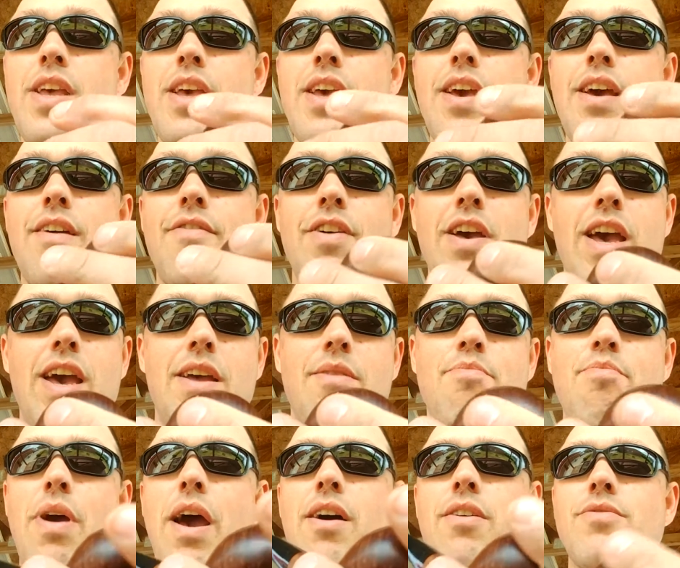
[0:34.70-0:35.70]
Have
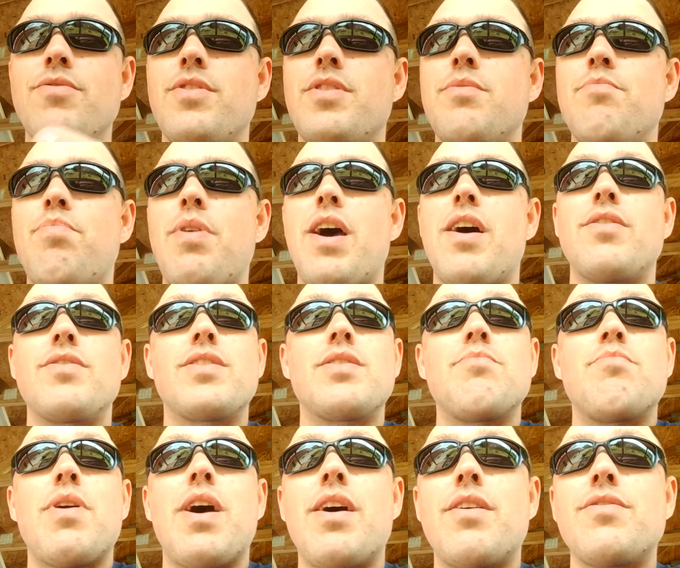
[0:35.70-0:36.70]
had pounds and pounds
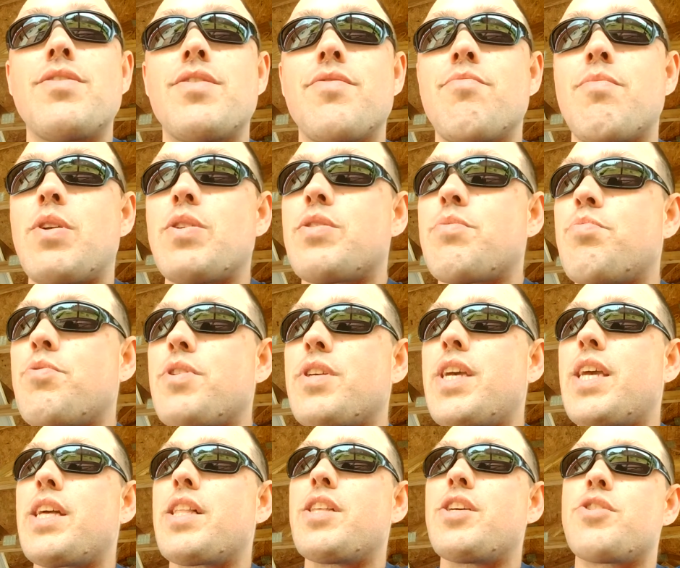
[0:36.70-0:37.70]
and pounds of multiple
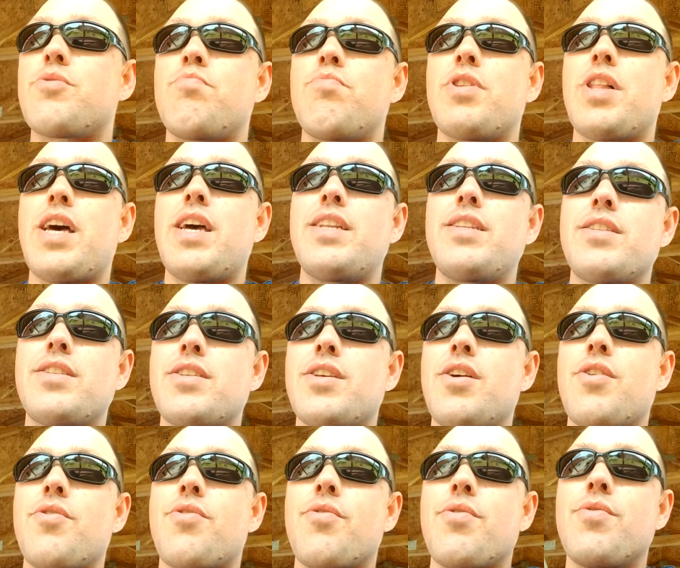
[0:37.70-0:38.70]
English blends
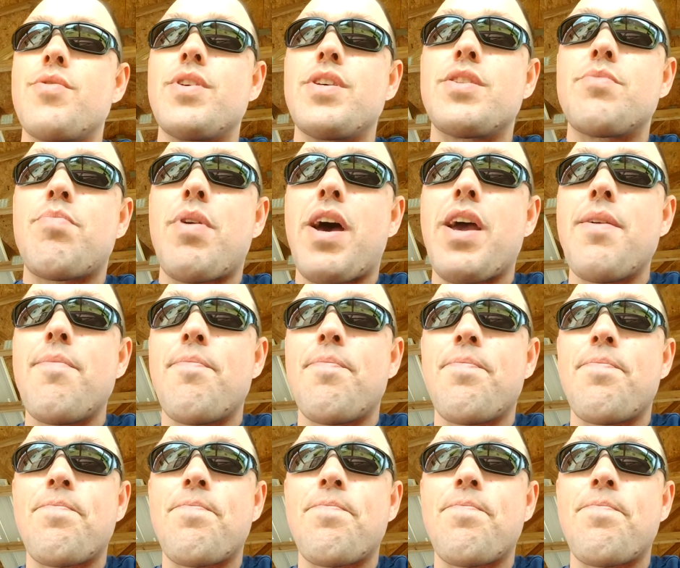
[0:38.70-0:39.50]
go through this pipe.